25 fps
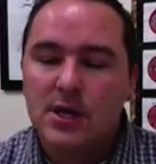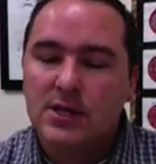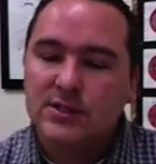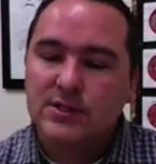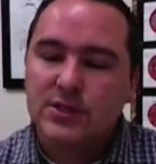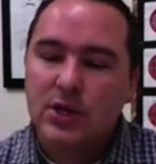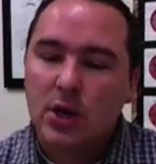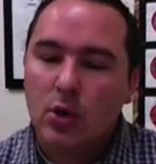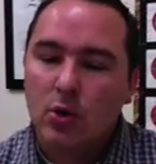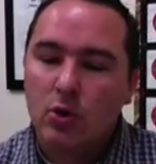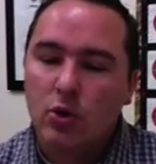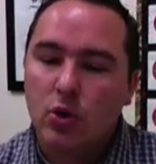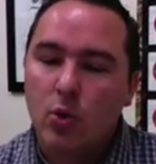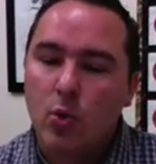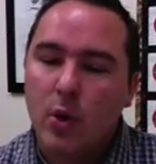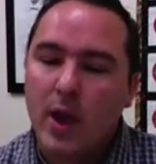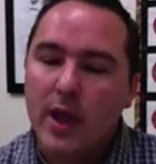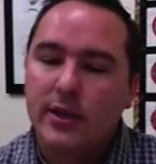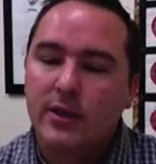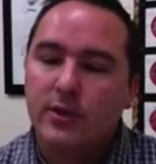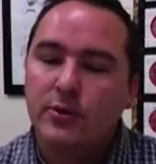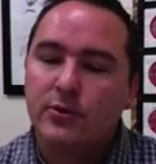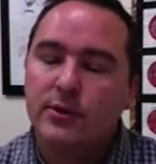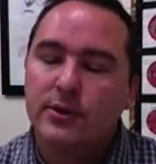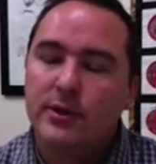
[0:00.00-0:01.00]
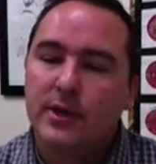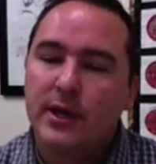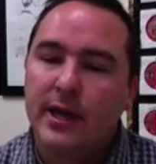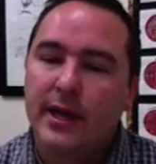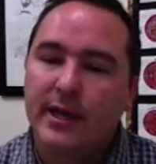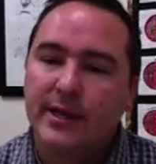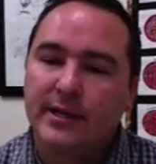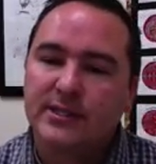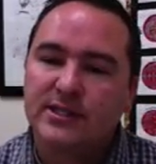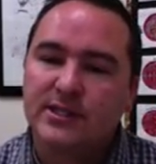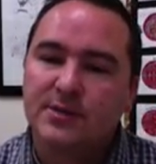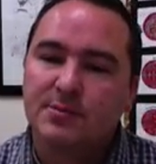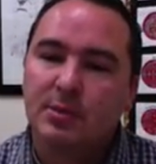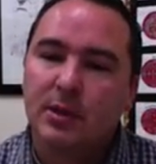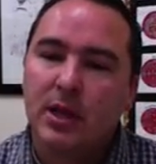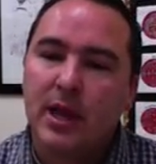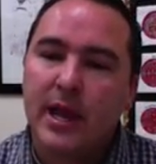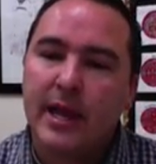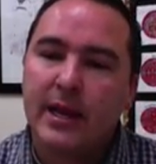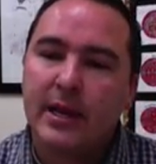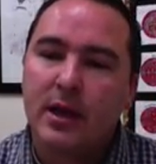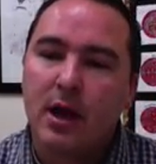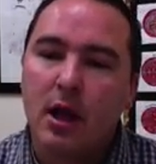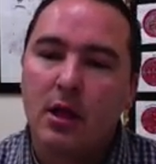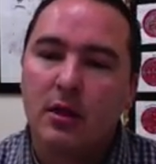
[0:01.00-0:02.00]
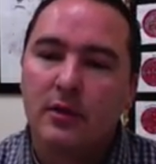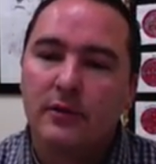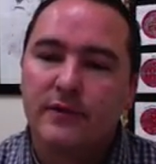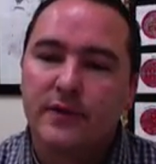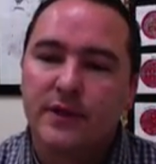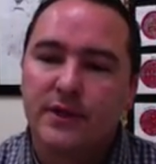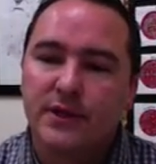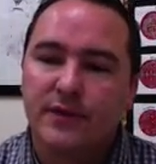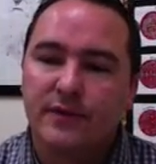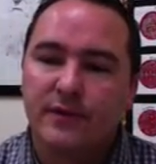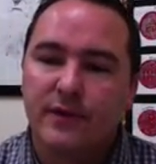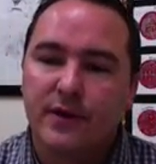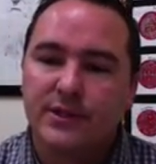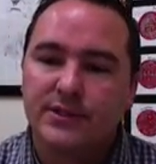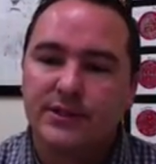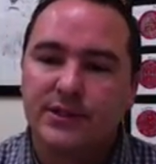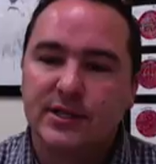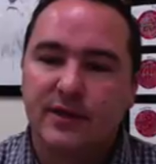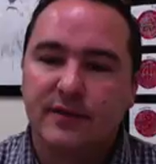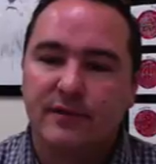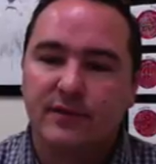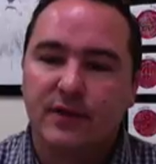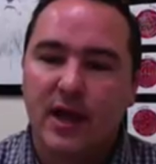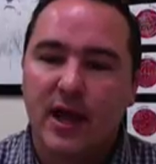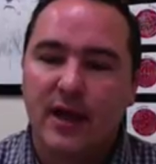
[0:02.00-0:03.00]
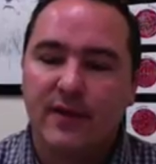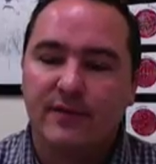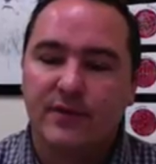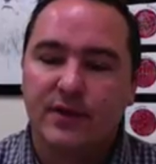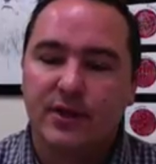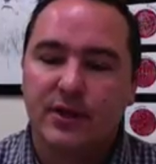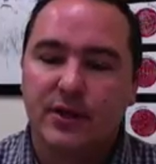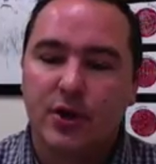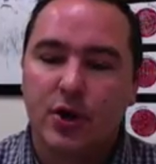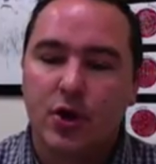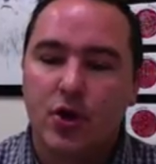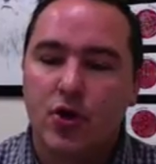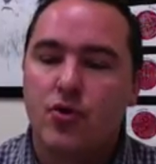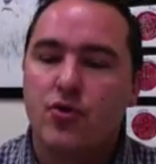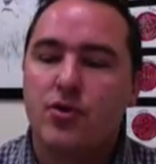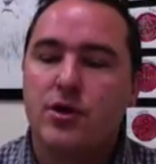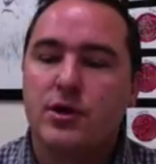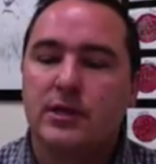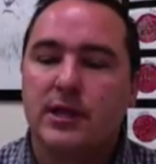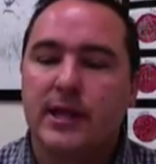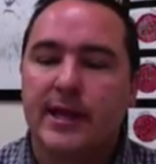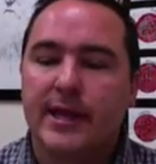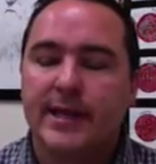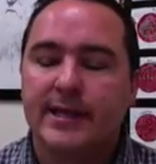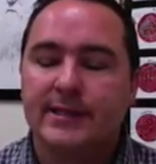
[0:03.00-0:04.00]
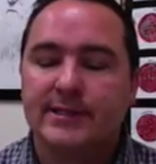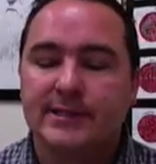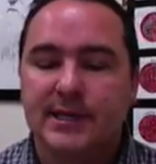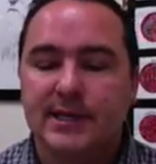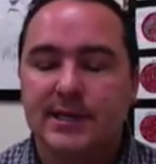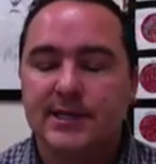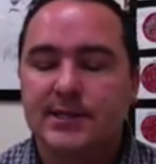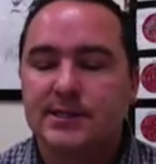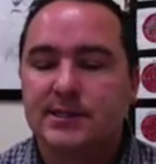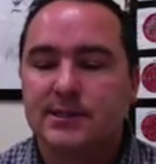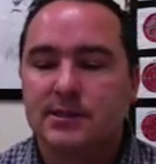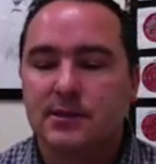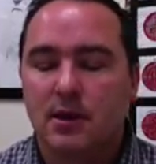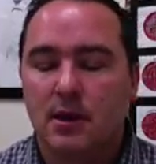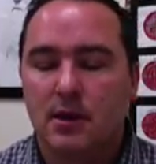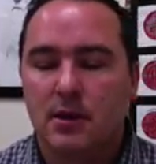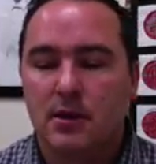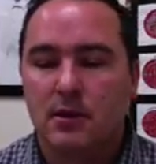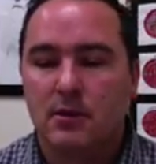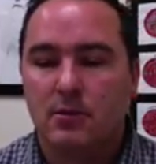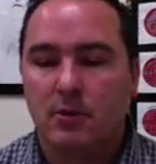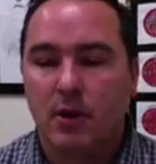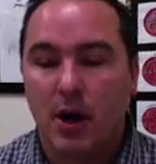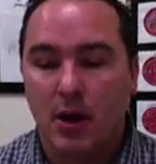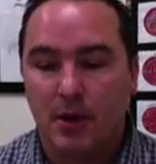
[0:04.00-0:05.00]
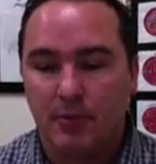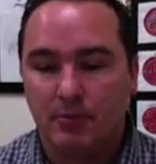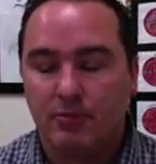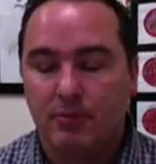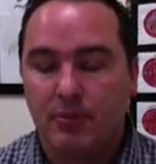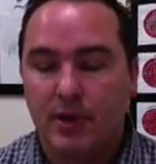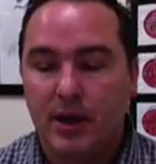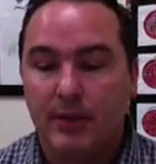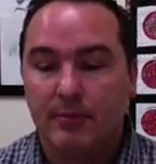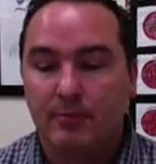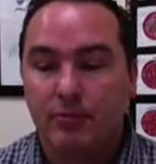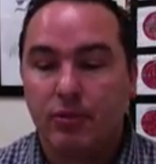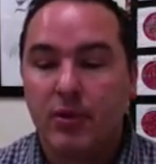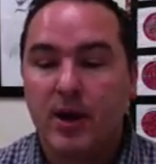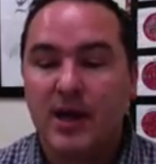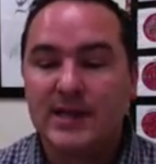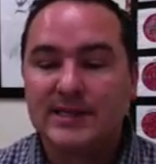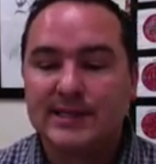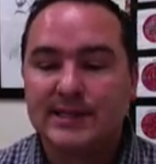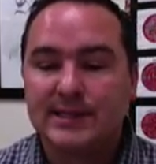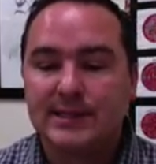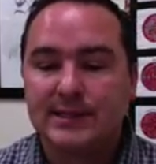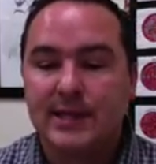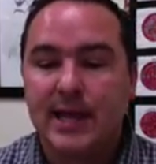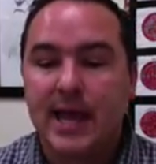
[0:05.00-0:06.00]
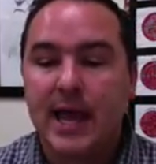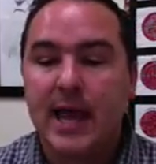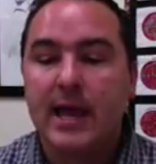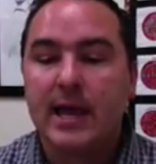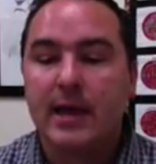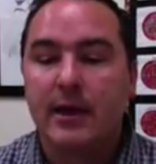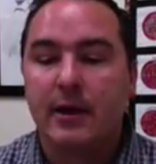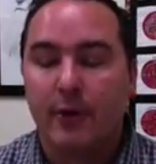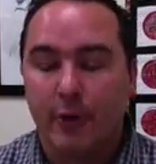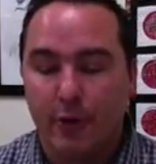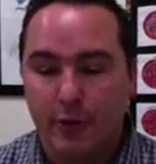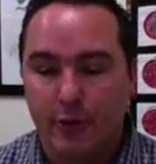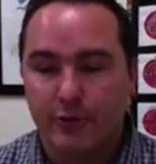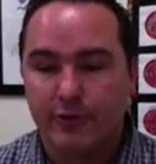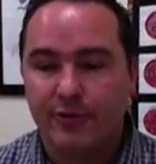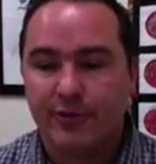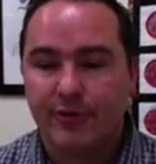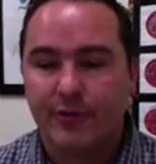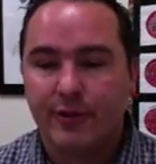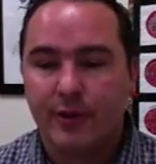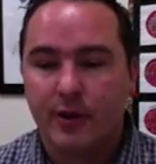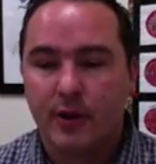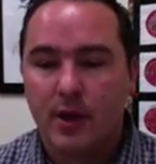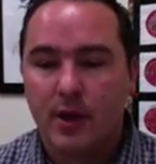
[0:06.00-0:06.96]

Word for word: So the way you do explain all of the diversity of life that currently exists on in present day Earth